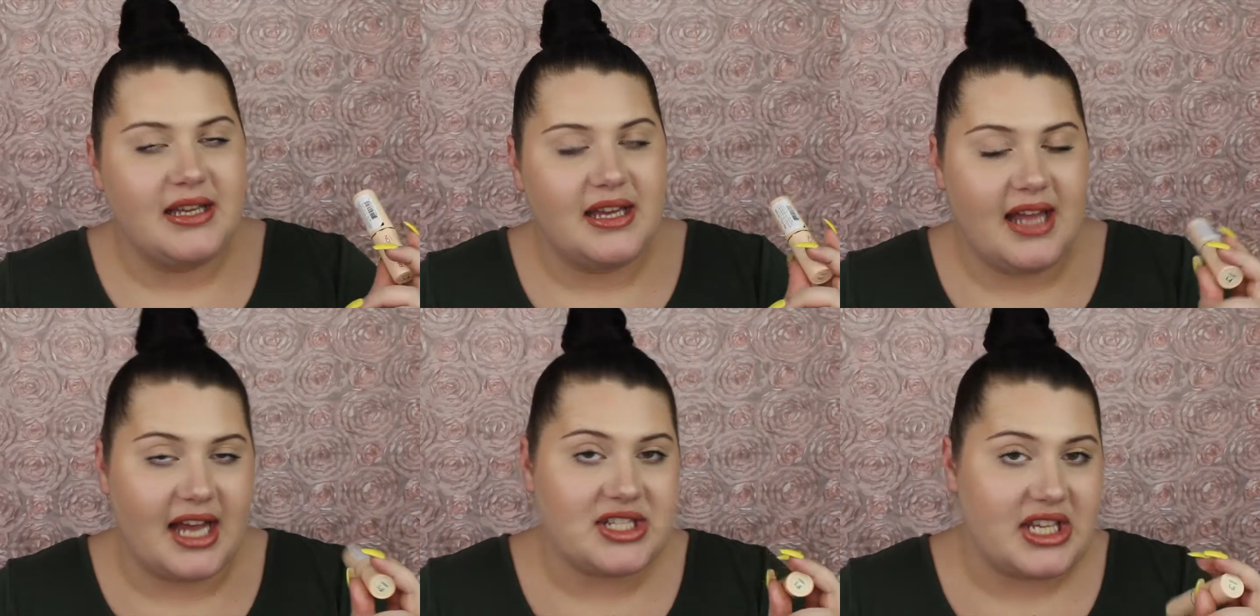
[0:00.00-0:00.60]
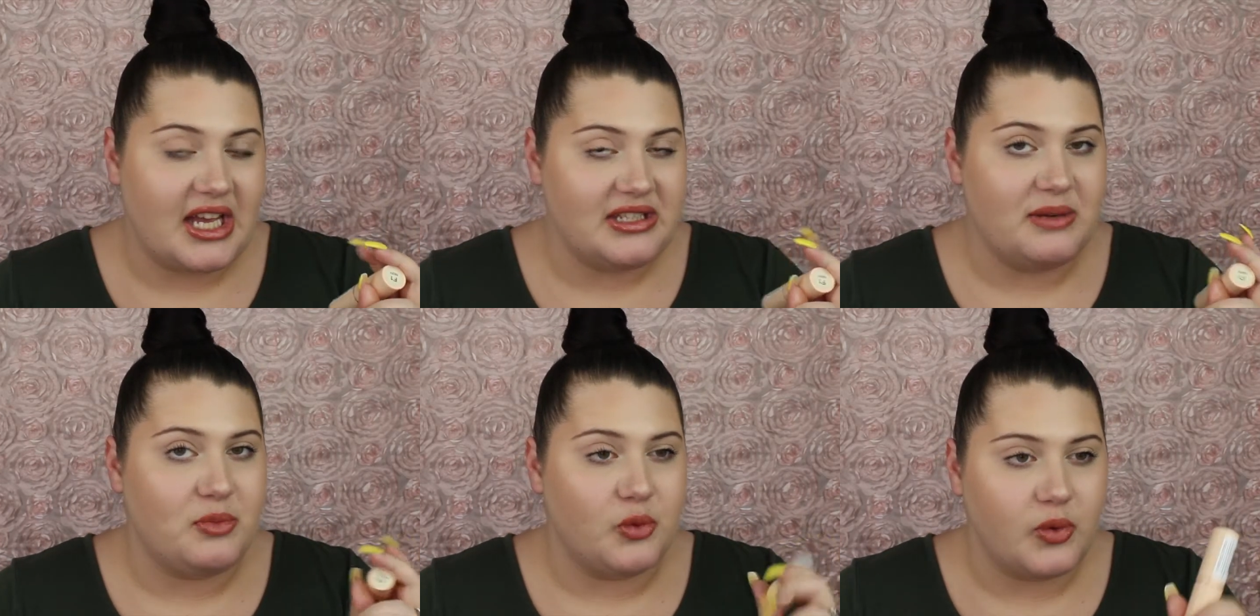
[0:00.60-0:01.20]
it actually held
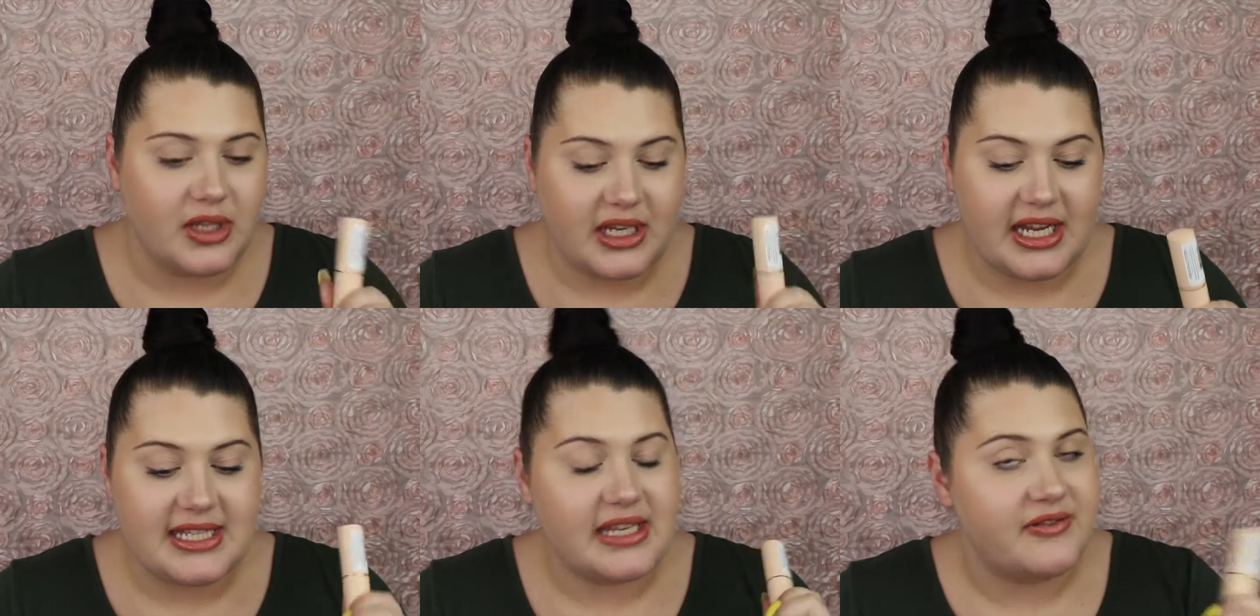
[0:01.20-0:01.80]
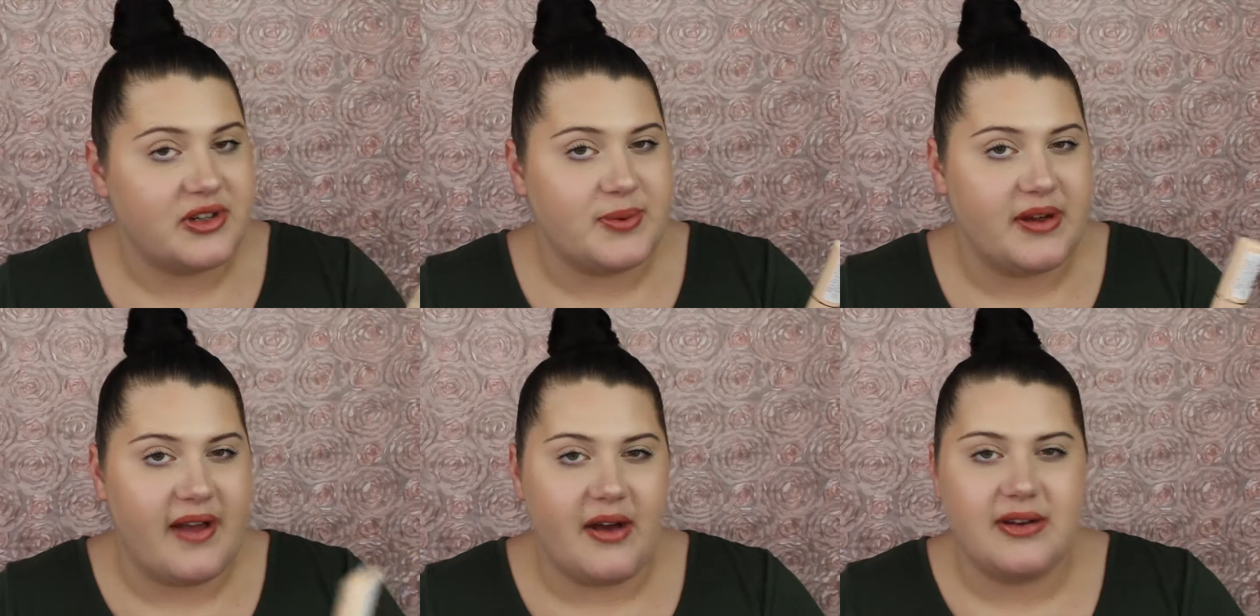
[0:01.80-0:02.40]
up really nicely for
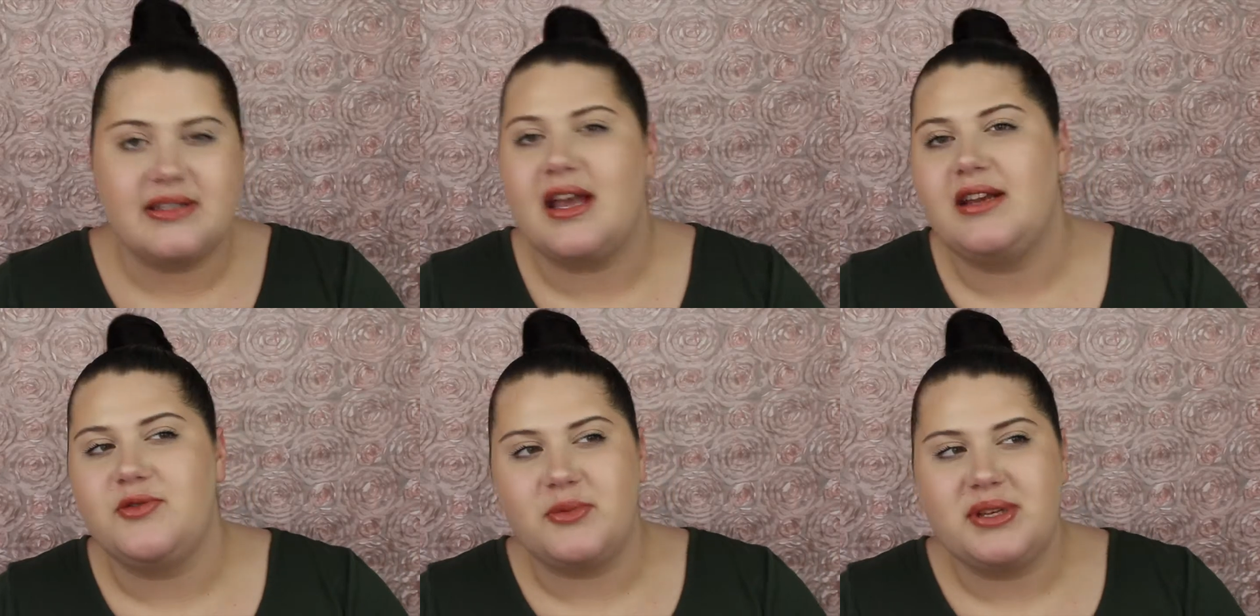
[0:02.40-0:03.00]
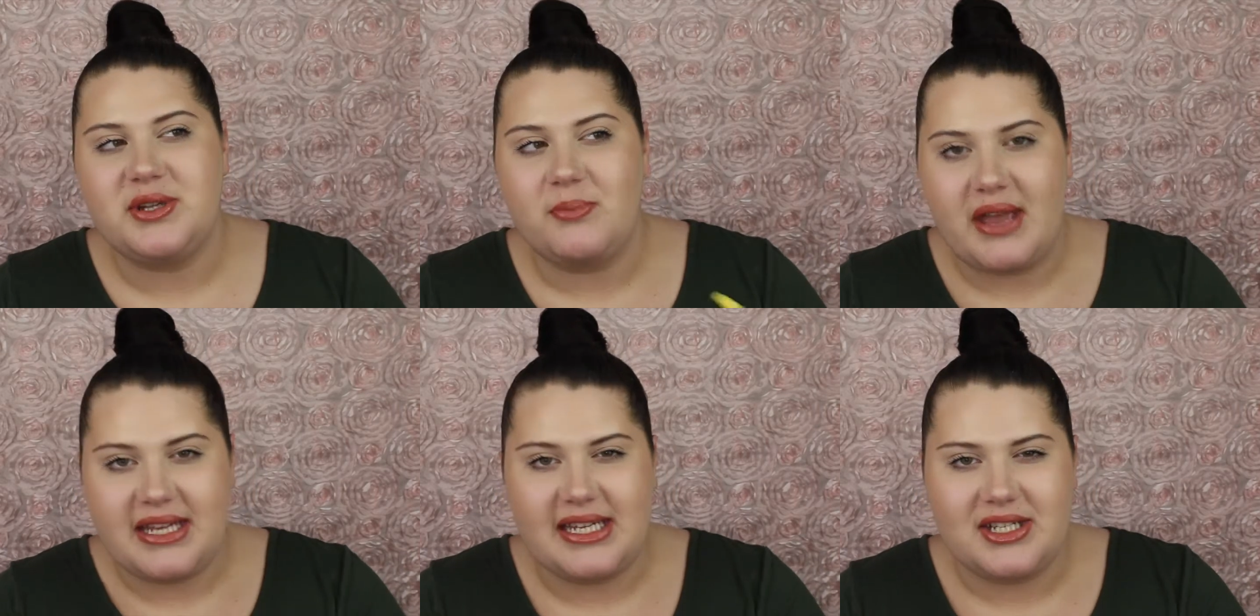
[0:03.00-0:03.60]
twelve hours. I normally don't
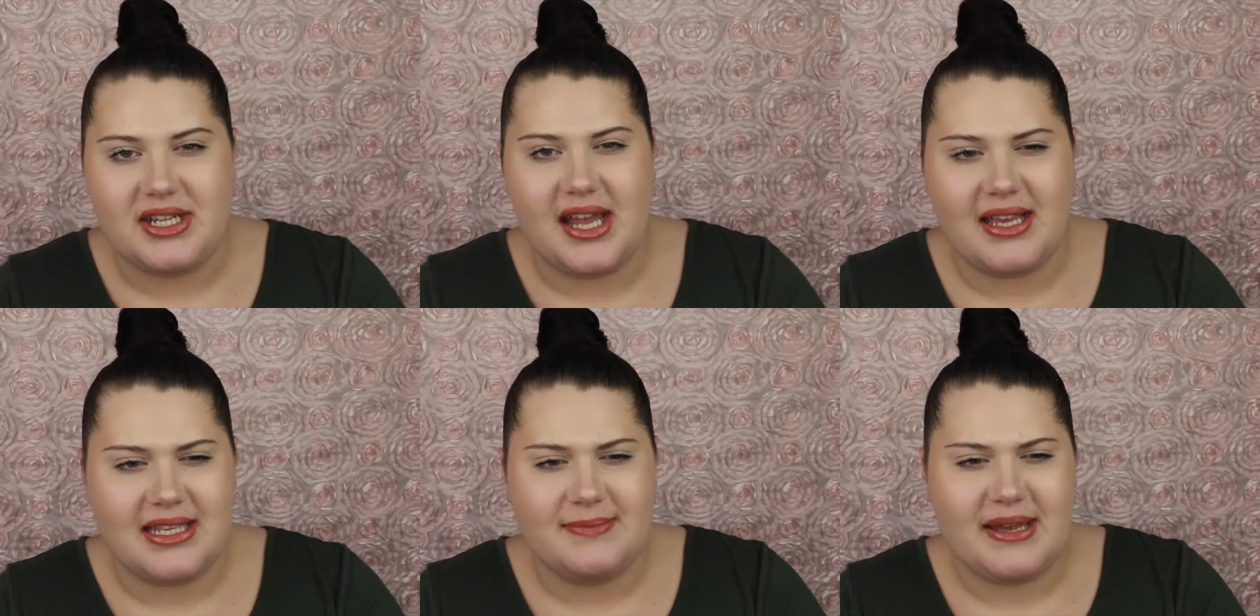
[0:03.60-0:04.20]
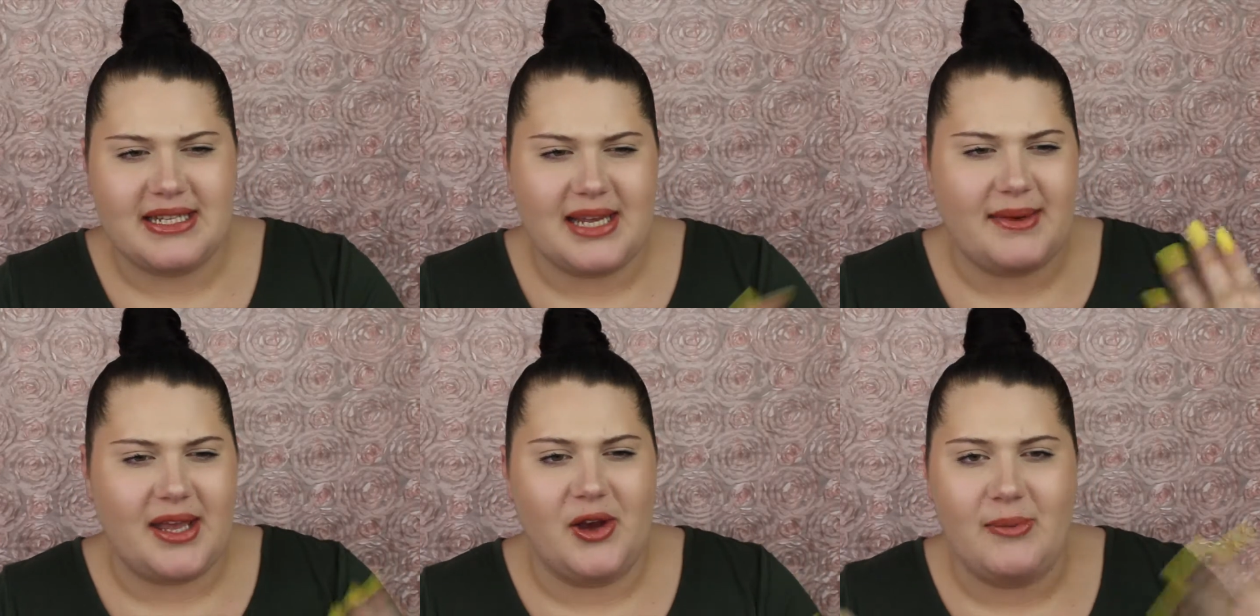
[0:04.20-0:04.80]
pay attention to that because by the time
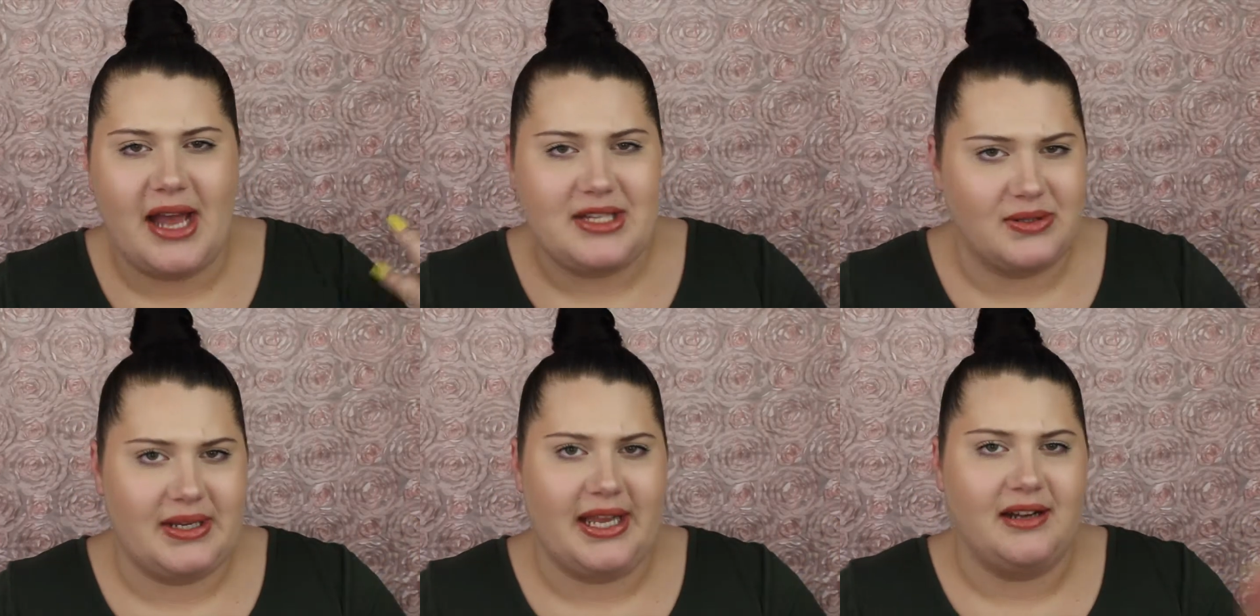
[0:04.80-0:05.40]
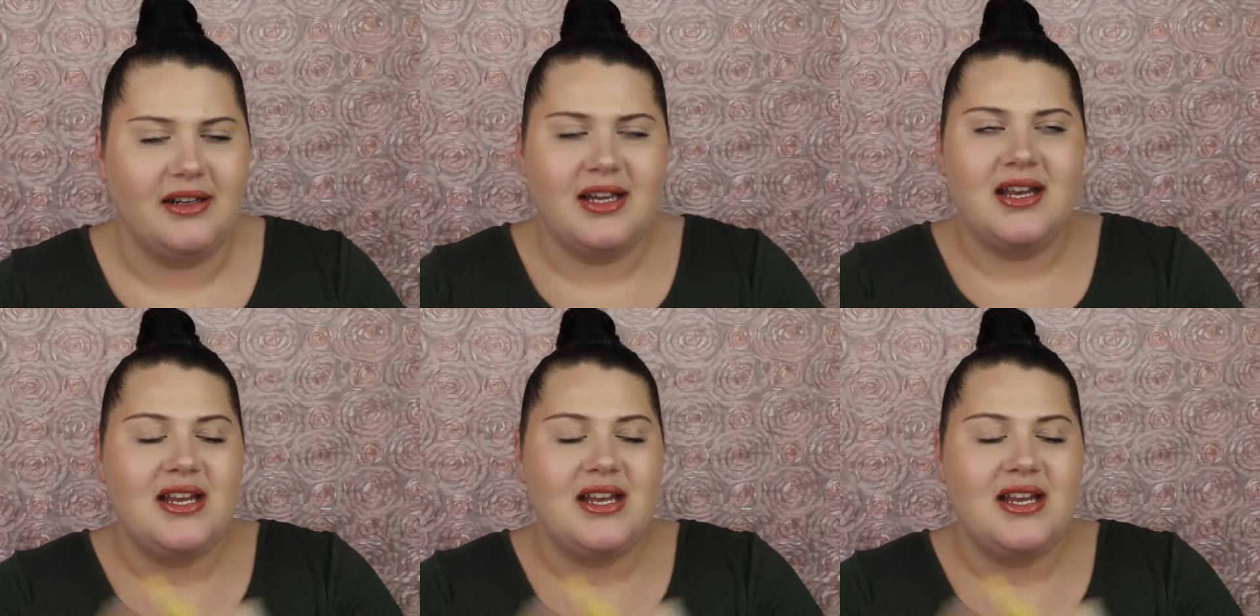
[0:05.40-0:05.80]
I get home, I don't care.